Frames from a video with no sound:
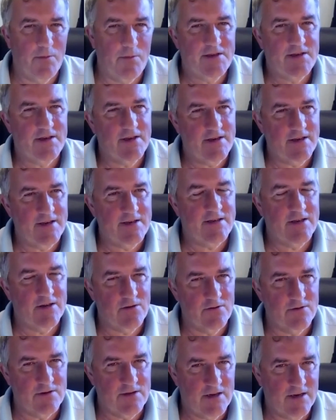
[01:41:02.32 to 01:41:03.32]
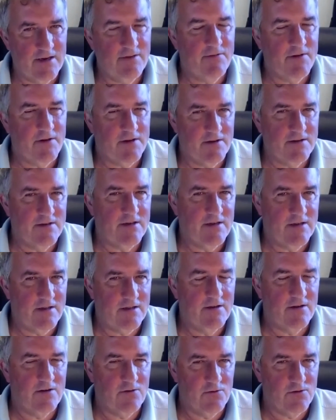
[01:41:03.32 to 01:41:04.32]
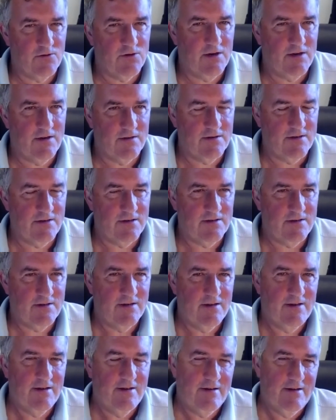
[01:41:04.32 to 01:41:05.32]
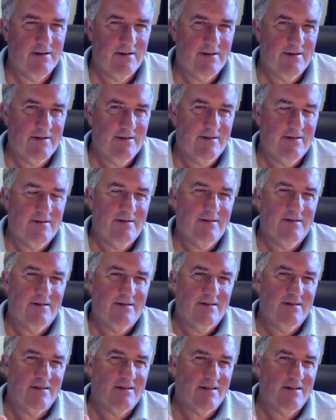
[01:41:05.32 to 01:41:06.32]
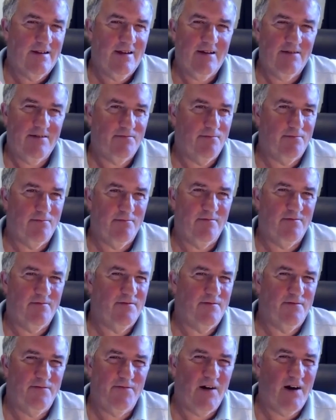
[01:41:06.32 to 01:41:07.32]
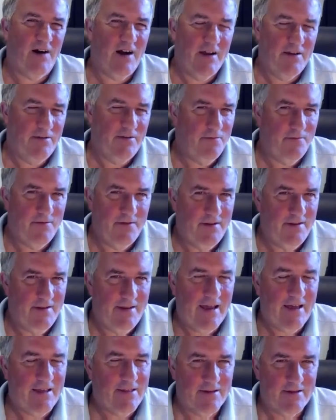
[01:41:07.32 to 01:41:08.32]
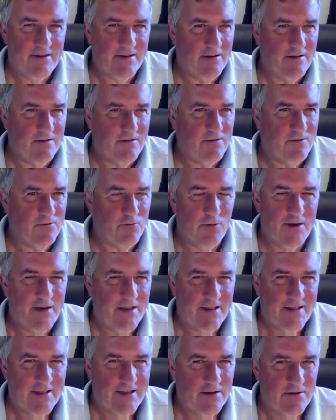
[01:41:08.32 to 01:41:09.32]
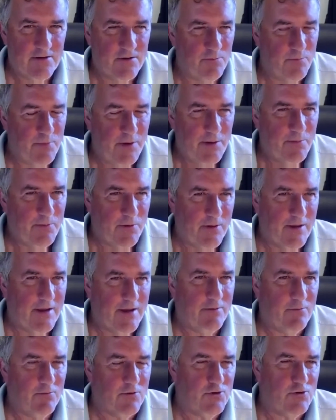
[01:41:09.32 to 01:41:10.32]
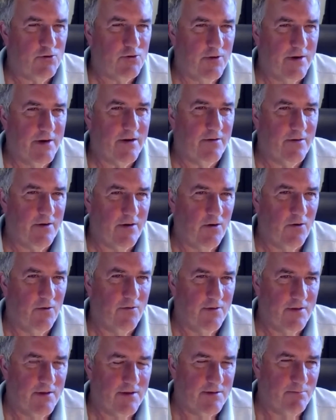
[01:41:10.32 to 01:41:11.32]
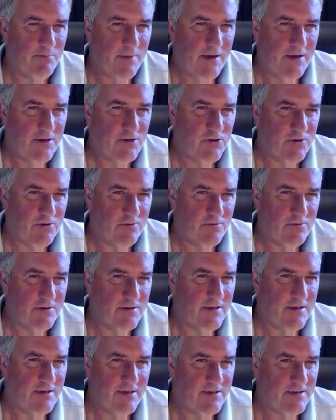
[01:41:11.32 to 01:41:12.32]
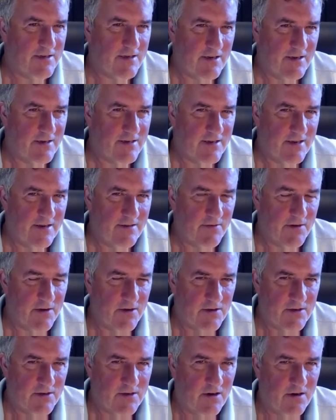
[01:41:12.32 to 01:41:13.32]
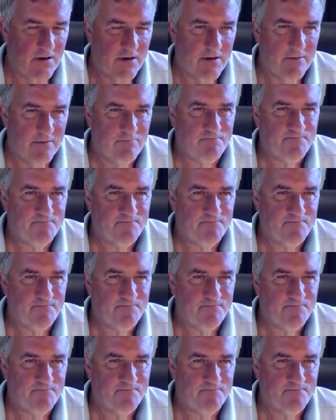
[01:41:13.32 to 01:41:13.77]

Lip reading: with statistical significance in clinical trials is you can have 5 deaths in 20,000 people and it will trigger it over this magical statistically significant target.